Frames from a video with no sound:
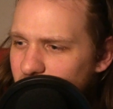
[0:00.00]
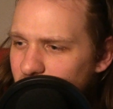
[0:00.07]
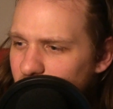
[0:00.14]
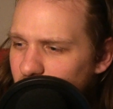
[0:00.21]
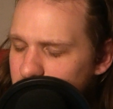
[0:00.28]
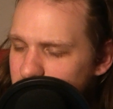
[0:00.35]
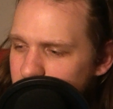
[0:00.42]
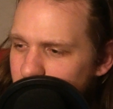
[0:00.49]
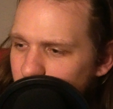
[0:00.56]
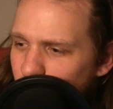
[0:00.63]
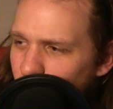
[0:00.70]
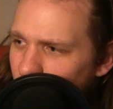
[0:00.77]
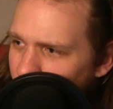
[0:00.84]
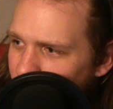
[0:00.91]
I was like,
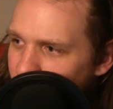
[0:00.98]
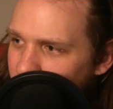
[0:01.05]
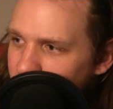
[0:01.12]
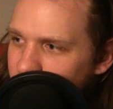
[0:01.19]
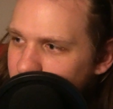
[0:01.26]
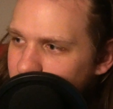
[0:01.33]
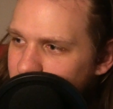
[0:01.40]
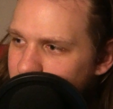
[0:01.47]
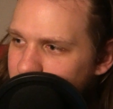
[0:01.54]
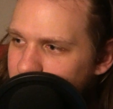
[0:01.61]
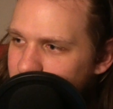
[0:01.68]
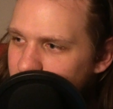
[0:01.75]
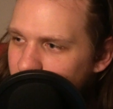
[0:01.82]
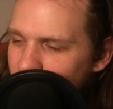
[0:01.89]
wow.
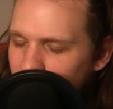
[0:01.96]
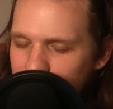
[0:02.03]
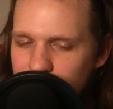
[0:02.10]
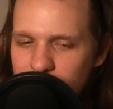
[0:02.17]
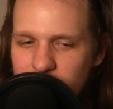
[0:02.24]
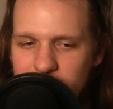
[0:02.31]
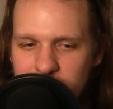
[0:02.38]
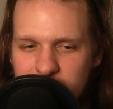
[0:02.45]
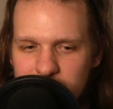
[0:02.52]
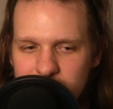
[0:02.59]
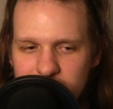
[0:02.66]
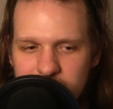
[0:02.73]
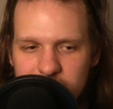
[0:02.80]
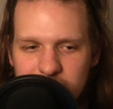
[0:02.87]
I felt like
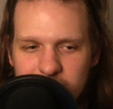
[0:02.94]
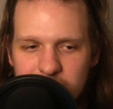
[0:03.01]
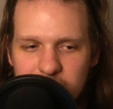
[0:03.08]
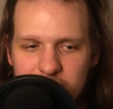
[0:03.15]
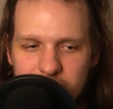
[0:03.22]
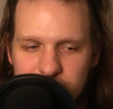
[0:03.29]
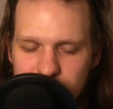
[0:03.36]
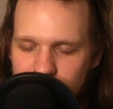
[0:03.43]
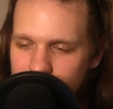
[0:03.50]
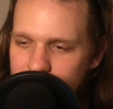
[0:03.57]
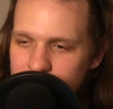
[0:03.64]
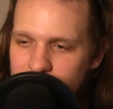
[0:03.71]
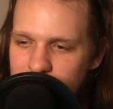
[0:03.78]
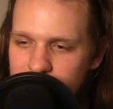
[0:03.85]

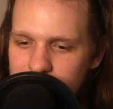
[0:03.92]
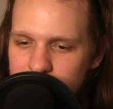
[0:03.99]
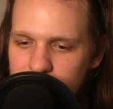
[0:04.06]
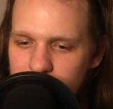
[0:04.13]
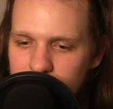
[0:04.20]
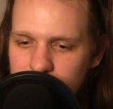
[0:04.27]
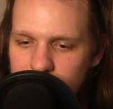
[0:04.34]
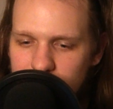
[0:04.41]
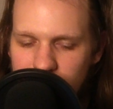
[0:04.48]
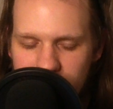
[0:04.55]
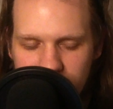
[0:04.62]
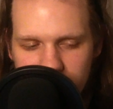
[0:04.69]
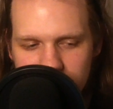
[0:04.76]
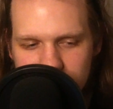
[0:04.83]
Drake.
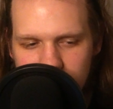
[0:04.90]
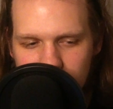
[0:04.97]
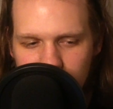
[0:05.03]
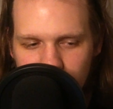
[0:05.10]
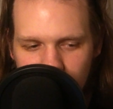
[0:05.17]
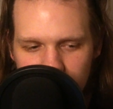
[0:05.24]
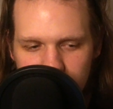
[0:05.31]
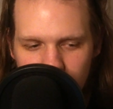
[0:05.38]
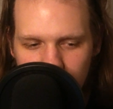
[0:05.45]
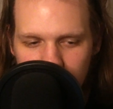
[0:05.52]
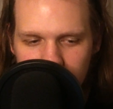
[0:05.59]
I can't say the first word,